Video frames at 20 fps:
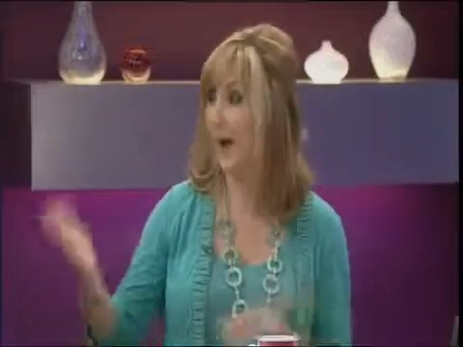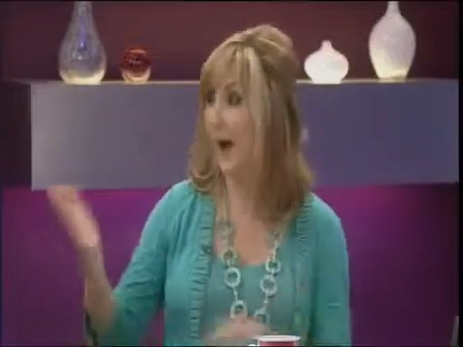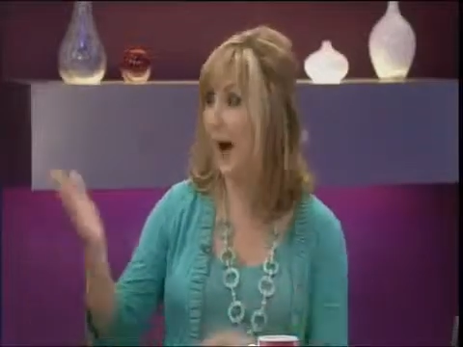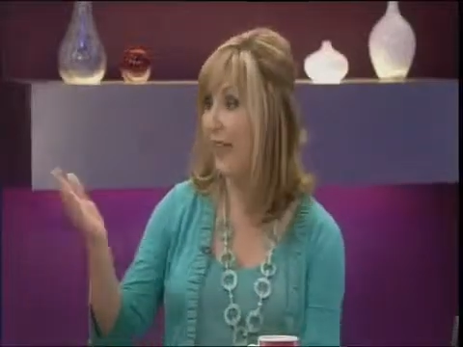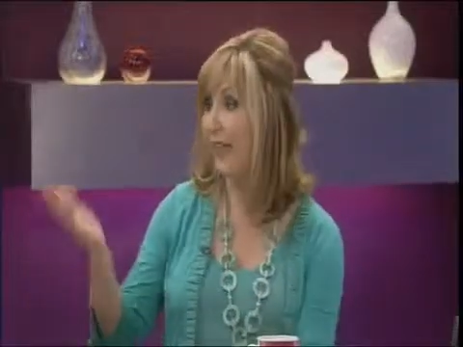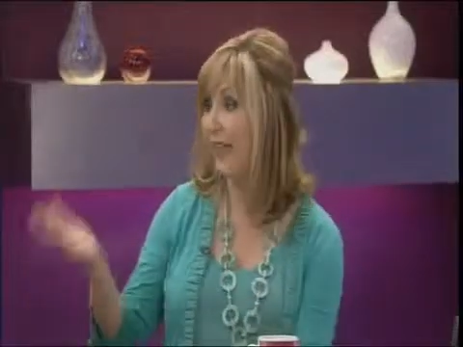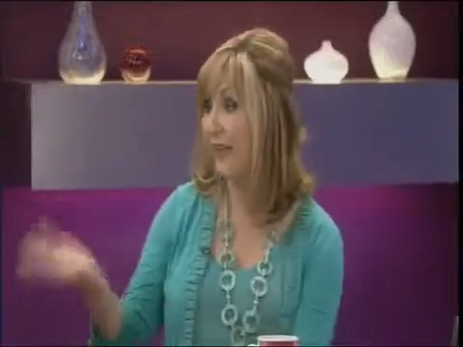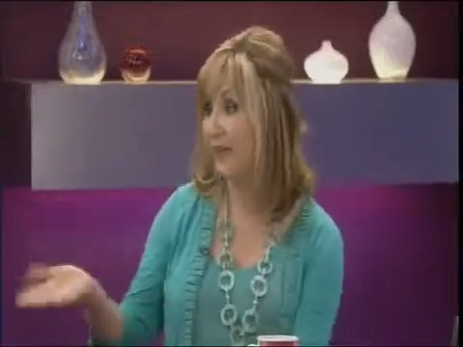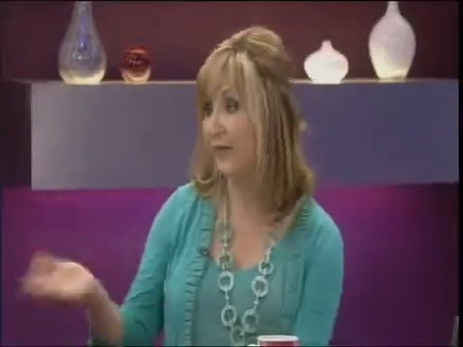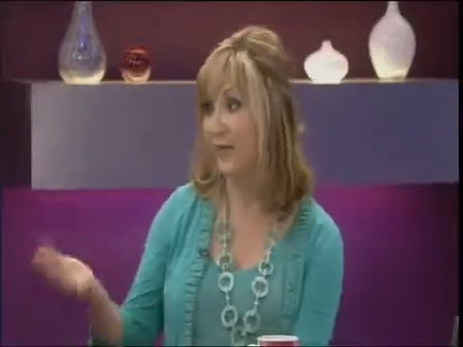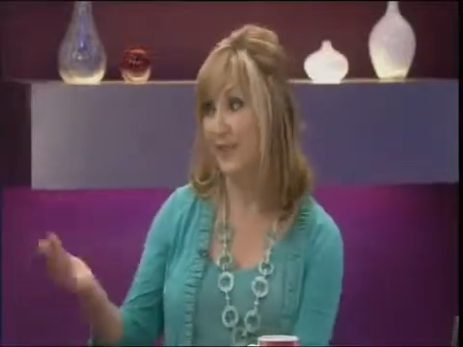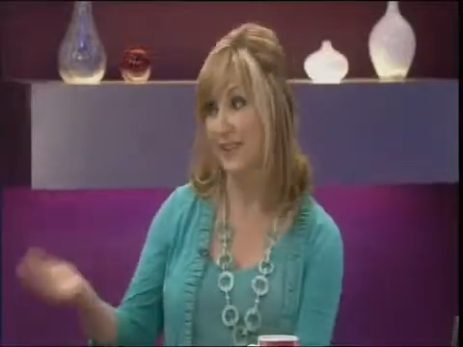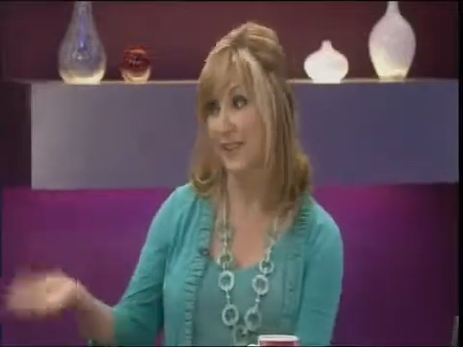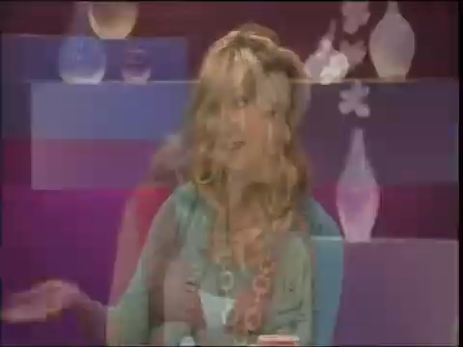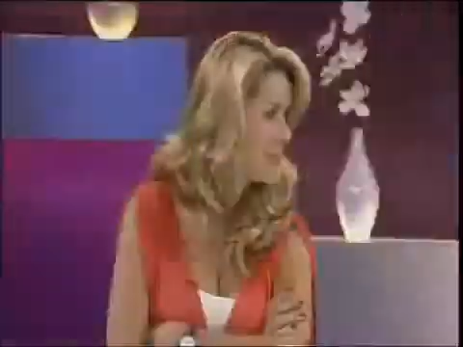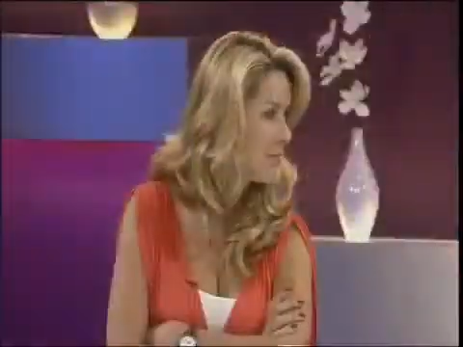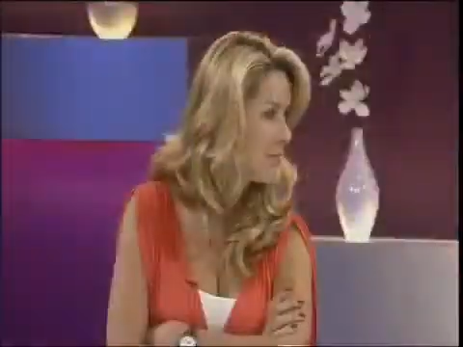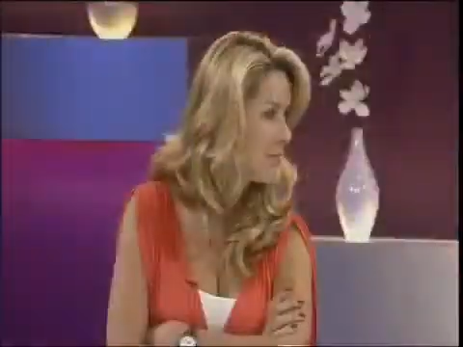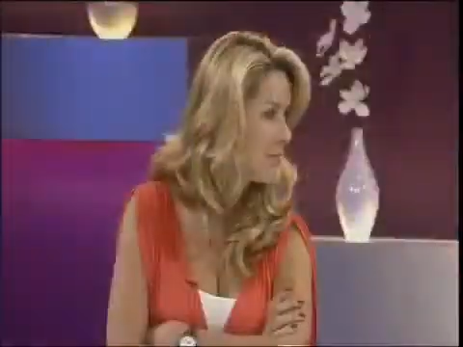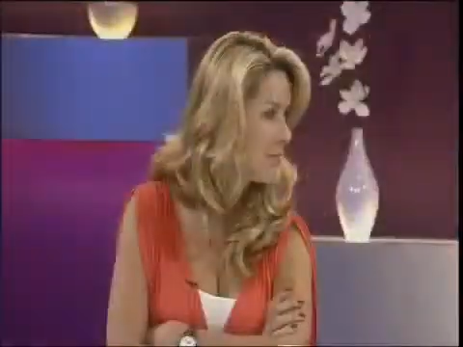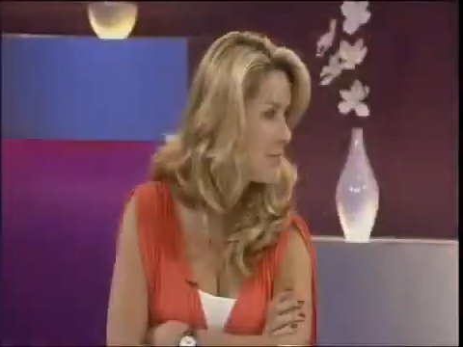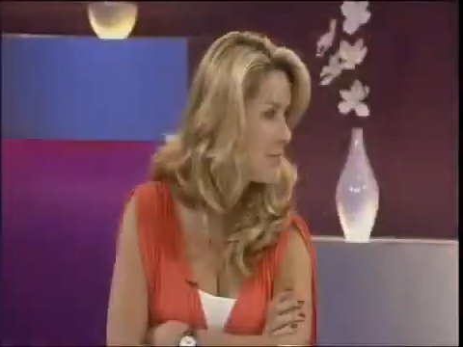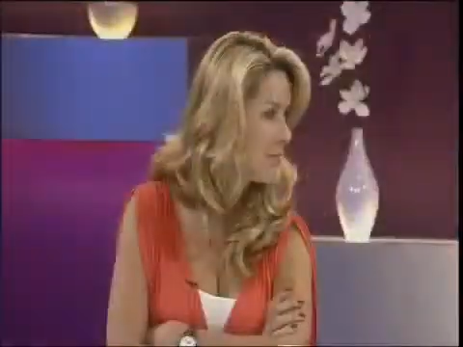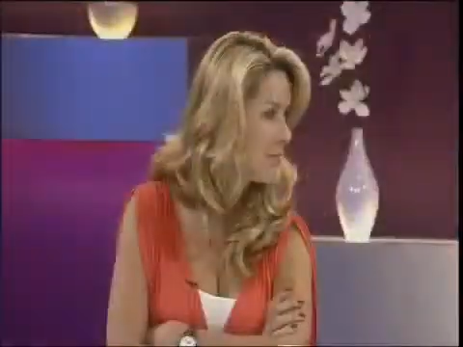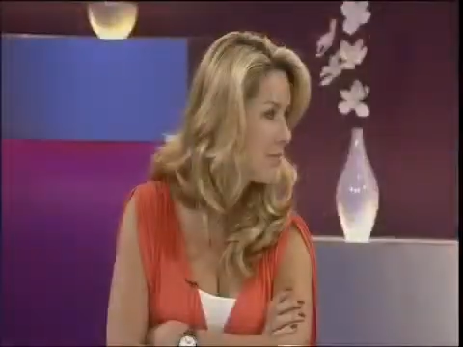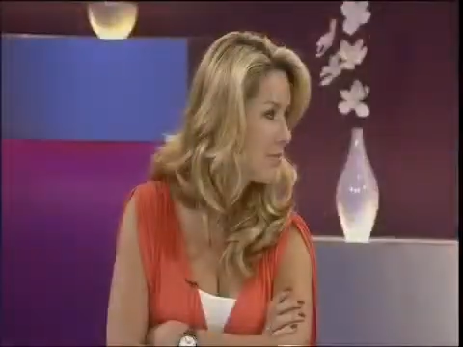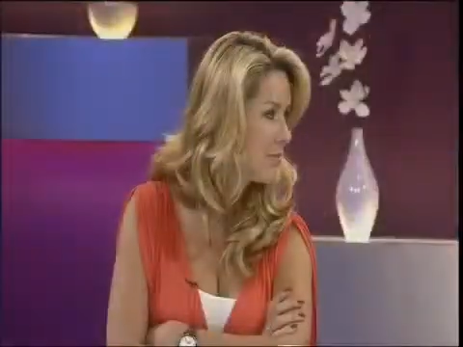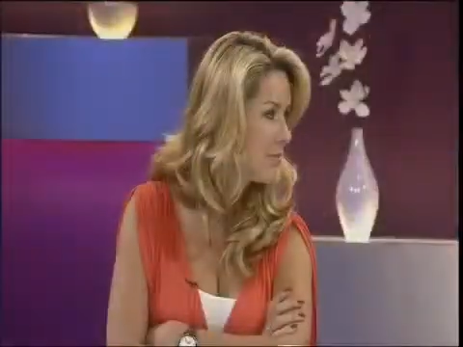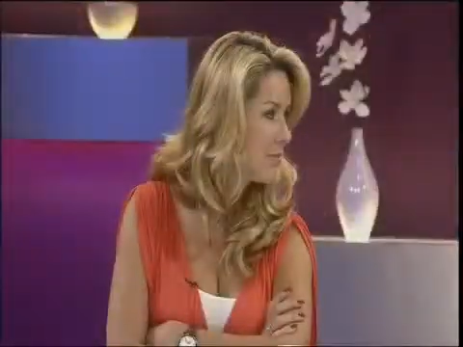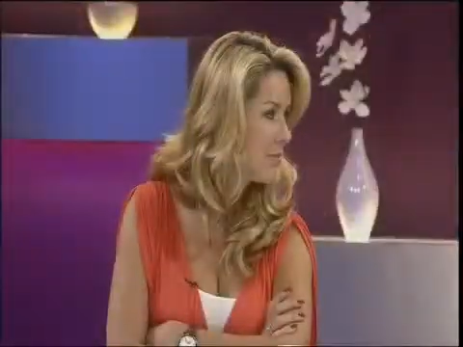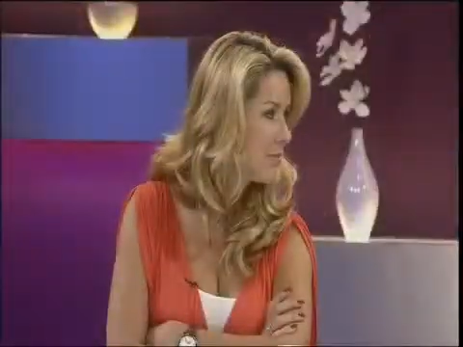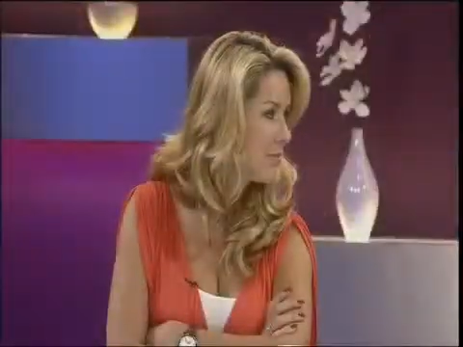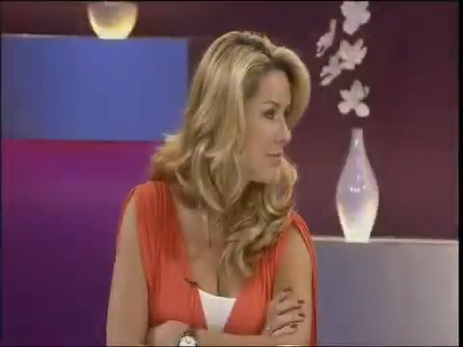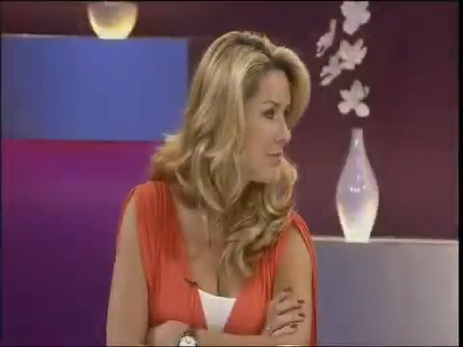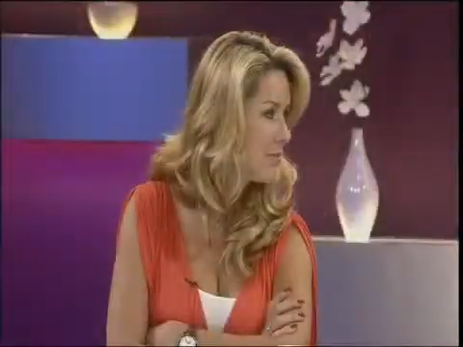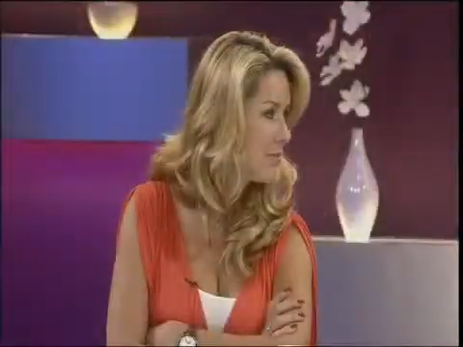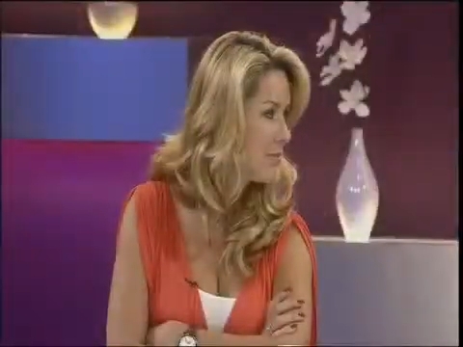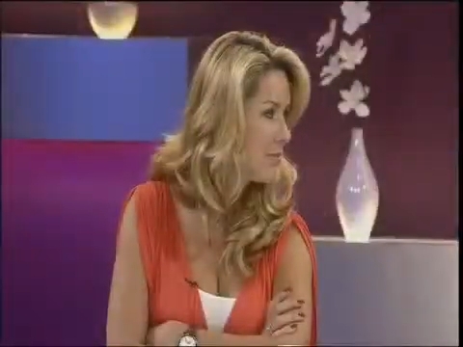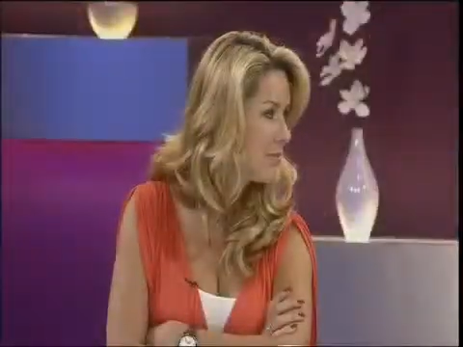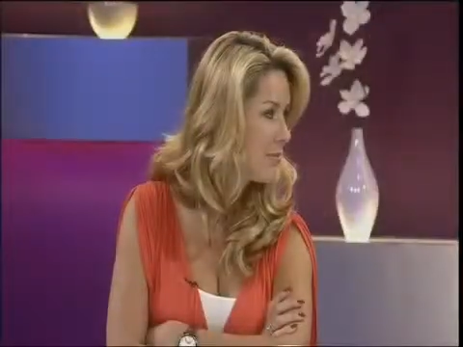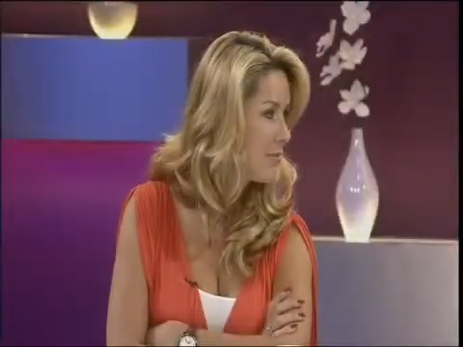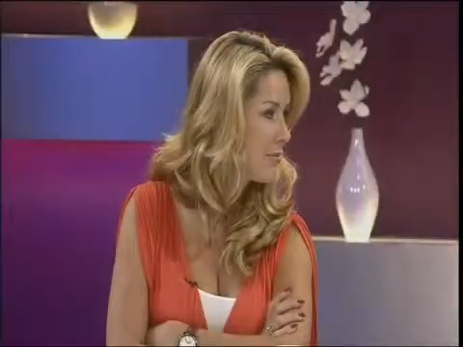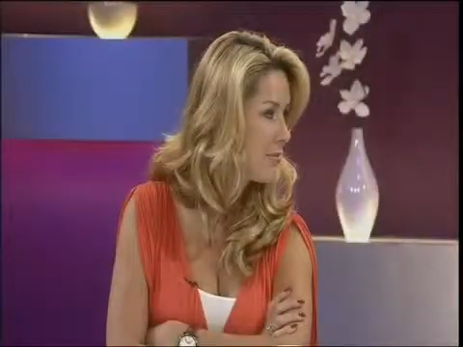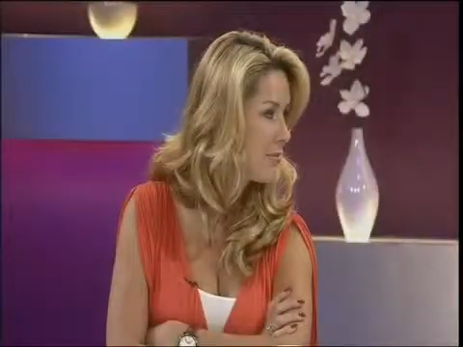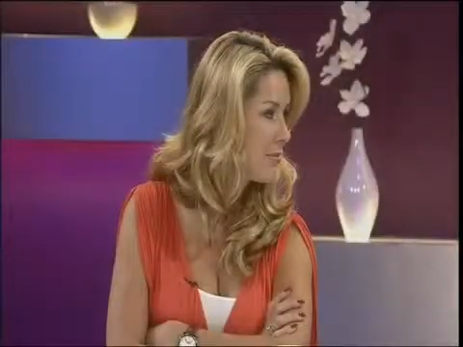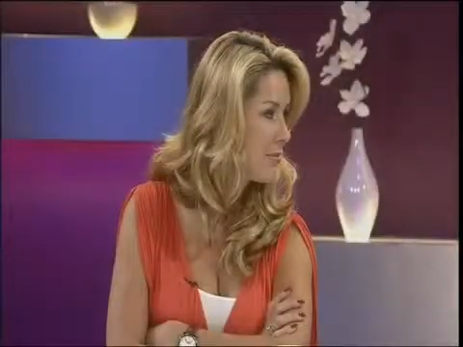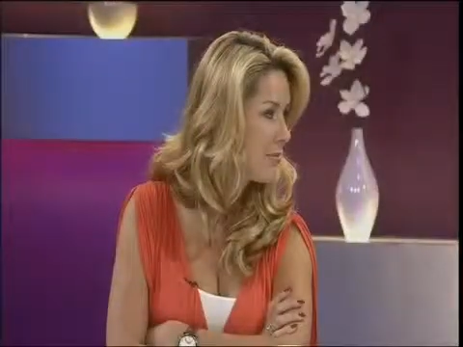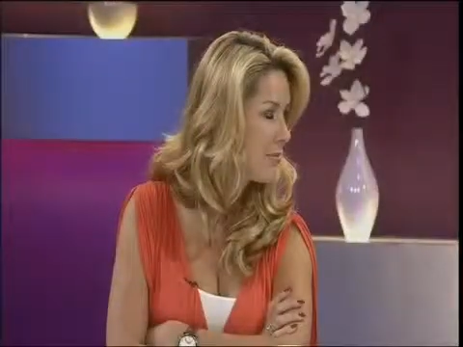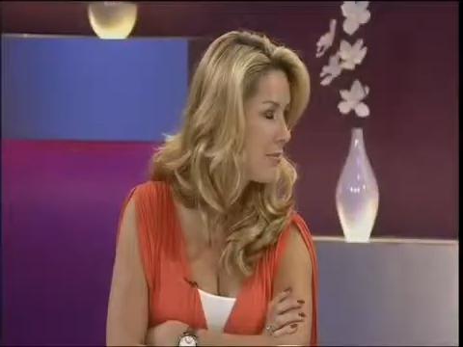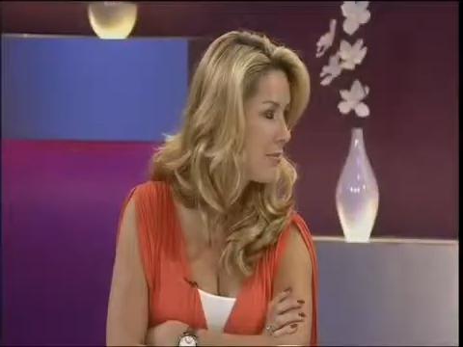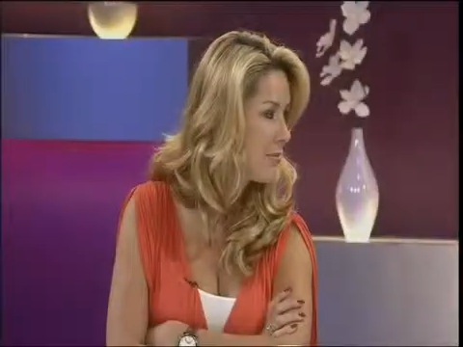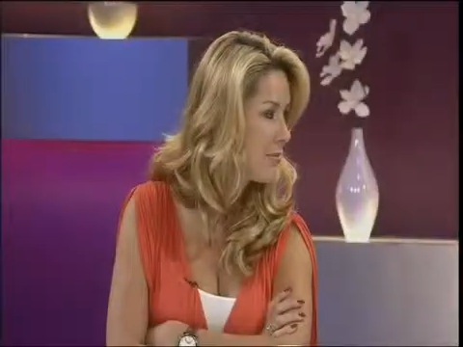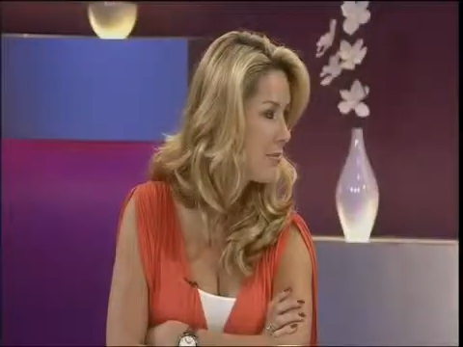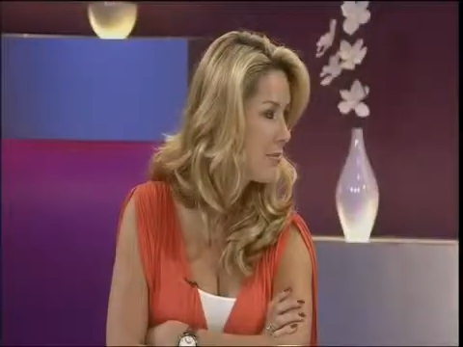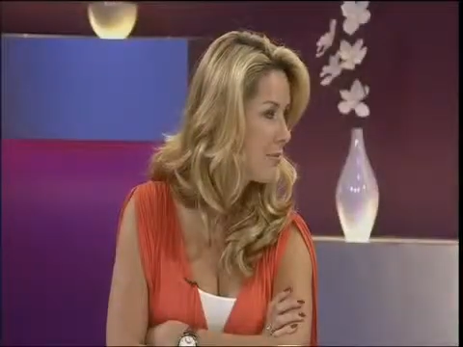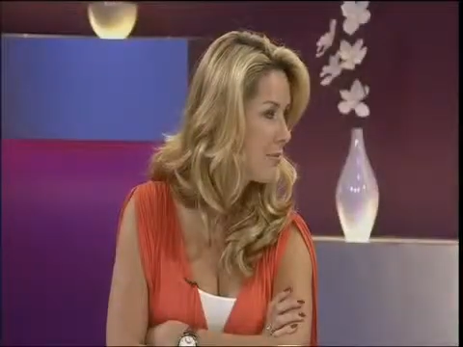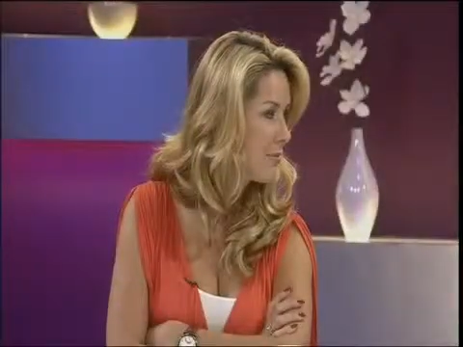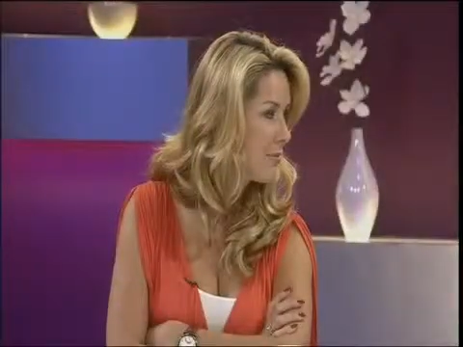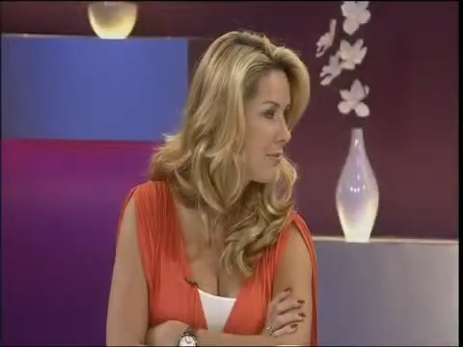But I think it's fantastic you've recognised you are, and he'll come